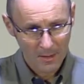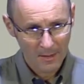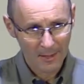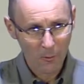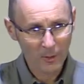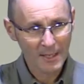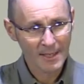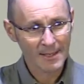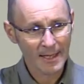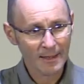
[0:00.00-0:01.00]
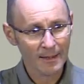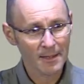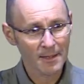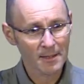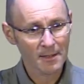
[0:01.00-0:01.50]
Now, what exactly
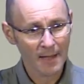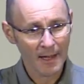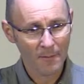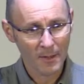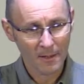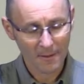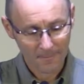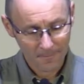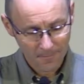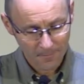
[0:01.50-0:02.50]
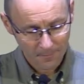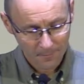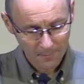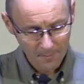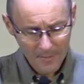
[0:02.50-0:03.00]
does that mean?
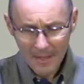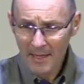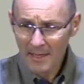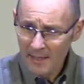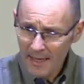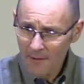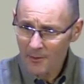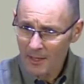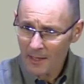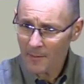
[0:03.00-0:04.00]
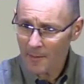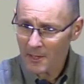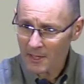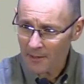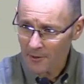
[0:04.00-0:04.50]
It sounds a little bit
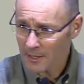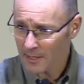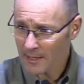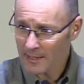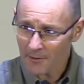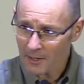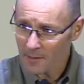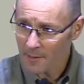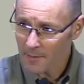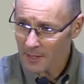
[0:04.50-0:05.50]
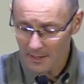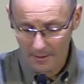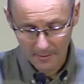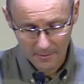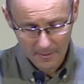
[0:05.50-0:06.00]
mysterious, doesn't it? It sounds a little bit mystical.